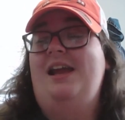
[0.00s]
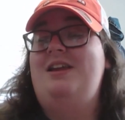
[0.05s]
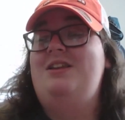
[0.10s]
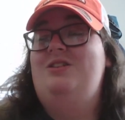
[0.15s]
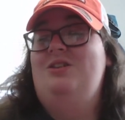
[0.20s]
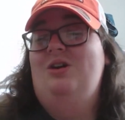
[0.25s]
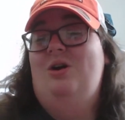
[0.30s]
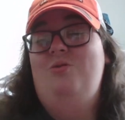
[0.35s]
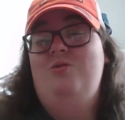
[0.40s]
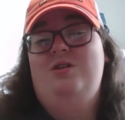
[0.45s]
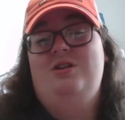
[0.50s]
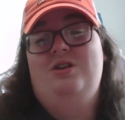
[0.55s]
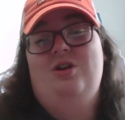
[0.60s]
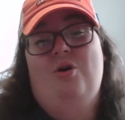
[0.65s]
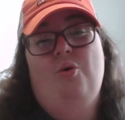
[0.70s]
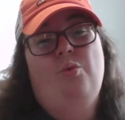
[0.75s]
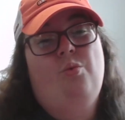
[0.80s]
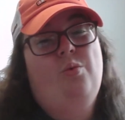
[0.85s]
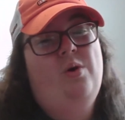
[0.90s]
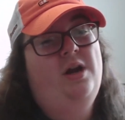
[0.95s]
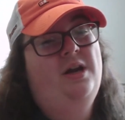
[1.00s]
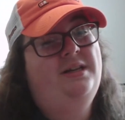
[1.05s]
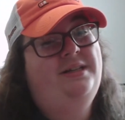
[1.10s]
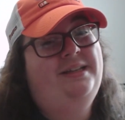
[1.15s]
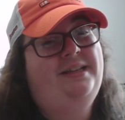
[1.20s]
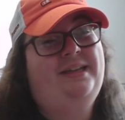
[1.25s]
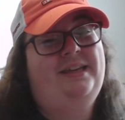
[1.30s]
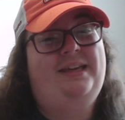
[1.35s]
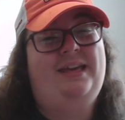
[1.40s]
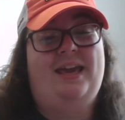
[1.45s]
don't know where to
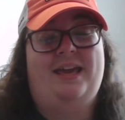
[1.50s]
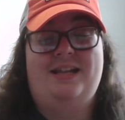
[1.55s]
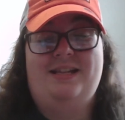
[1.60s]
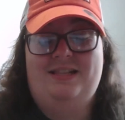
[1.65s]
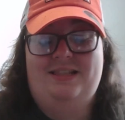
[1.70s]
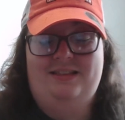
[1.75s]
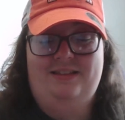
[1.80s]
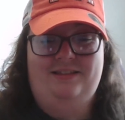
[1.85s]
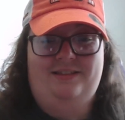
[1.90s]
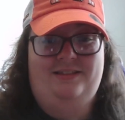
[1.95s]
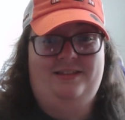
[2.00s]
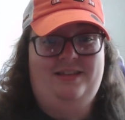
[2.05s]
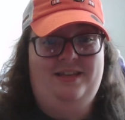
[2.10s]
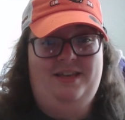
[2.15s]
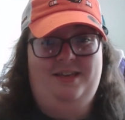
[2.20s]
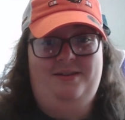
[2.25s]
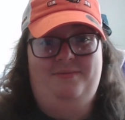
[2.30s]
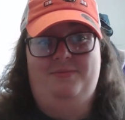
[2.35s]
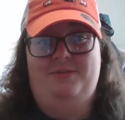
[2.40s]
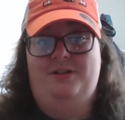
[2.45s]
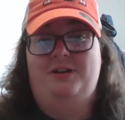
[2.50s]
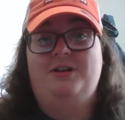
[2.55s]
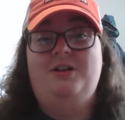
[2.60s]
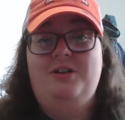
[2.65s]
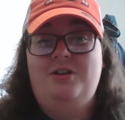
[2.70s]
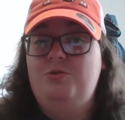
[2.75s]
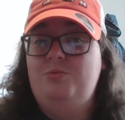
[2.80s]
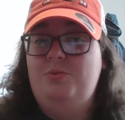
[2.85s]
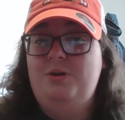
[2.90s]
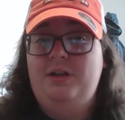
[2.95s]
gauge this team. Could
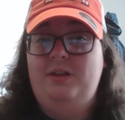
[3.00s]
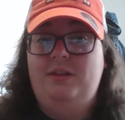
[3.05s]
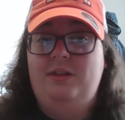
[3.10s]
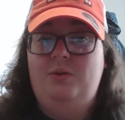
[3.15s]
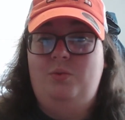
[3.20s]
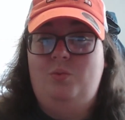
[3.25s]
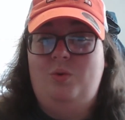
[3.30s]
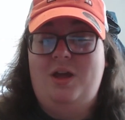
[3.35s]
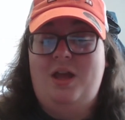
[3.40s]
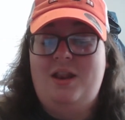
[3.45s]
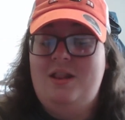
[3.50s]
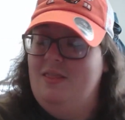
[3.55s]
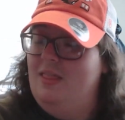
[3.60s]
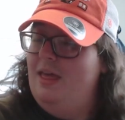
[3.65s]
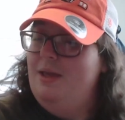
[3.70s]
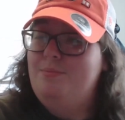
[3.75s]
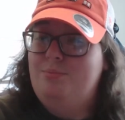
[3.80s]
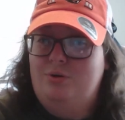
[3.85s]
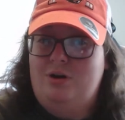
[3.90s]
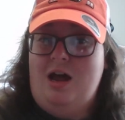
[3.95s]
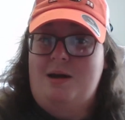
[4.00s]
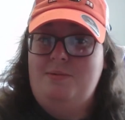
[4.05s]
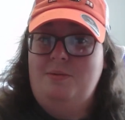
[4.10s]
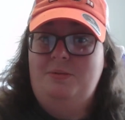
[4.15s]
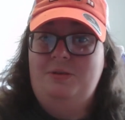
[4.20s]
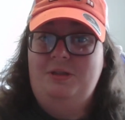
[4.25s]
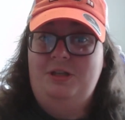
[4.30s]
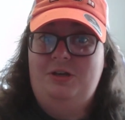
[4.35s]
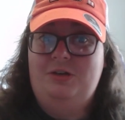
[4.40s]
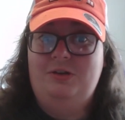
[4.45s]
New England win? They
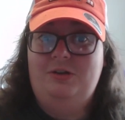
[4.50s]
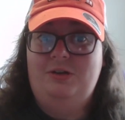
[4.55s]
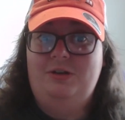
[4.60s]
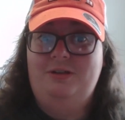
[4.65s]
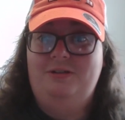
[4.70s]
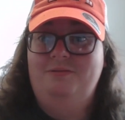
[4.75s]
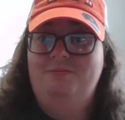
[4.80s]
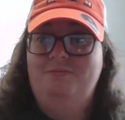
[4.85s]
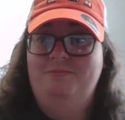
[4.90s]
probably could.